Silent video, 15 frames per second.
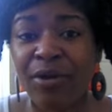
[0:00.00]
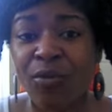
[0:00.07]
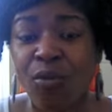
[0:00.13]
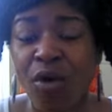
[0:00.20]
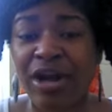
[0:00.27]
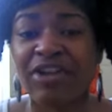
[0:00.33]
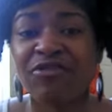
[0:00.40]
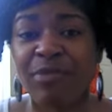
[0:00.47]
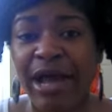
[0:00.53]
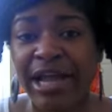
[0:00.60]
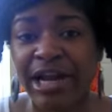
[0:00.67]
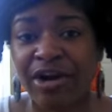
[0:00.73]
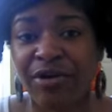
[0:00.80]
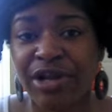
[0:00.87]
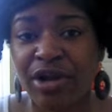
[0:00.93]
one of my
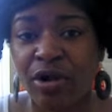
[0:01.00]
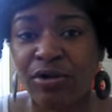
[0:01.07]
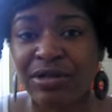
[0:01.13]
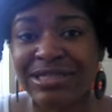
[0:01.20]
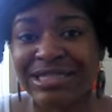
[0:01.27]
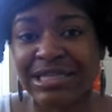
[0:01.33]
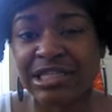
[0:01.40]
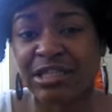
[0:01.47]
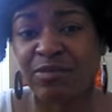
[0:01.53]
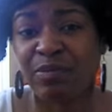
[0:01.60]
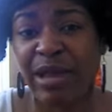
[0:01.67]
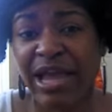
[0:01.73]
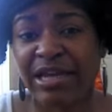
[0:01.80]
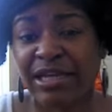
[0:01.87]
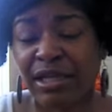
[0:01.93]
areolas
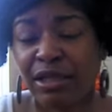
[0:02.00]
expanded